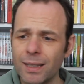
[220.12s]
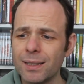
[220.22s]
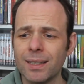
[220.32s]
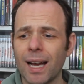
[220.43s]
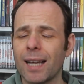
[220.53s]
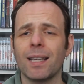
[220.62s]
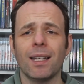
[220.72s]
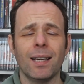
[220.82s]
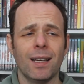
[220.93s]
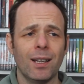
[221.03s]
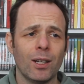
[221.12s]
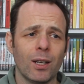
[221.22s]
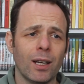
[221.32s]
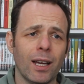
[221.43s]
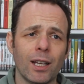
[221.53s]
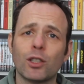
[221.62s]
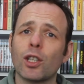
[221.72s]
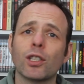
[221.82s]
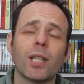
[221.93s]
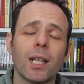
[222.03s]
This guy is
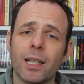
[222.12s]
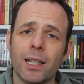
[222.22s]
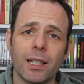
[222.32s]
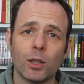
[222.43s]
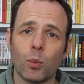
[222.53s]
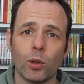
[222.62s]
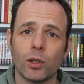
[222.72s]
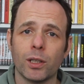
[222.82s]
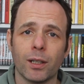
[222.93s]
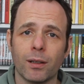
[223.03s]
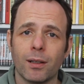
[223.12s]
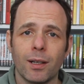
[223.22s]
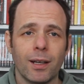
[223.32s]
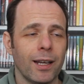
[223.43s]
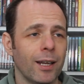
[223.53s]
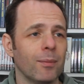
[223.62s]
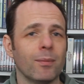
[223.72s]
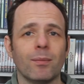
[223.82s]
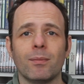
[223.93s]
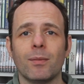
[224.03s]
just hilarious watching it.
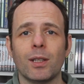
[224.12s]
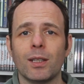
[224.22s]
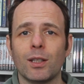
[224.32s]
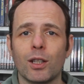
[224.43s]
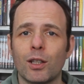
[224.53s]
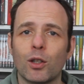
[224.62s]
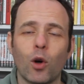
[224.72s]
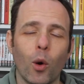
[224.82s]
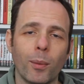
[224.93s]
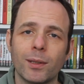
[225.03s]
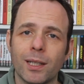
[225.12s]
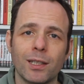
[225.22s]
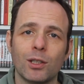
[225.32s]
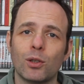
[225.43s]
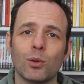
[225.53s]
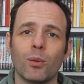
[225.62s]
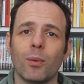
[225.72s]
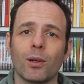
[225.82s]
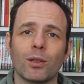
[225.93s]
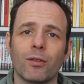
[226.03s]
Um, the commentary is so
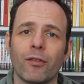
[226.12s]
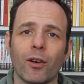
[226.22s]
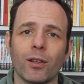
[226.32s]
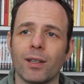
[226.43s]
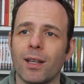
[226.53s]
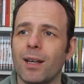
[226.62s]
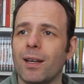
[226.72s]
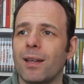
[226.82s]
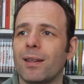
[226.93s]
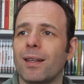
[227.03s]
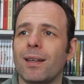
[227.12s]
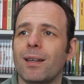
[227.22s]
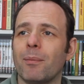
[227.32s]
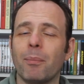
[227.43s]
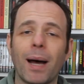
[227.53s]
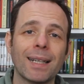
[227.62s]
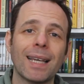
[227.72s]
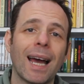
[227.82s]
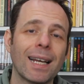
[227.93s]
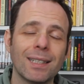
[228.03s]
much fun. The
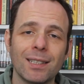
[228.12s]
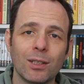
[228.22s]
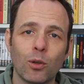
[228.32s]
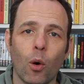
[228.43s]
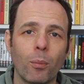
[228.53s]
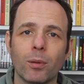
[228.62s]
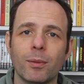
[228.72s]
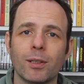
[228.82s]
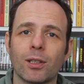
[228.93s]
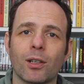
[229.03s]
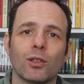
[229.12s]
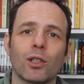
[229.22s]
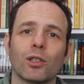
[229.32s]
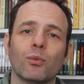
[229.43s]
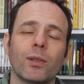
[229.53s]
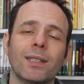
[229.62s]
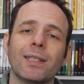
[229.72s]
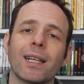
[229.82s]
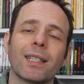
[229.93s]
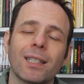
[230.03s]
backhanded compliments are just
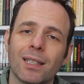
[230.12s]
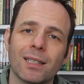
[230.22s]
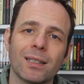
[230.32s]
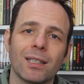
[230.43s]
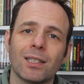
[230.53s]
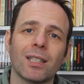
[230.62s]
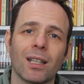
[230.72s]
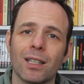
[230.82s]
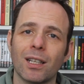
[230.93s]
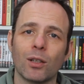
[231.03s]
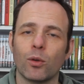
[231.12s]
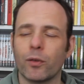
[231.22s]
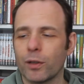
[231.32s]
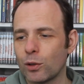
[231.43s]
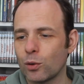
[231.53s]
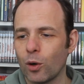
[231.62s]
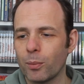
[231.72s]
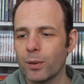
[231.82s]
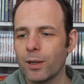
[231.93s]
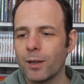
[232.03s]
ridiculously silly and over the
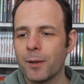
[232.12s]
top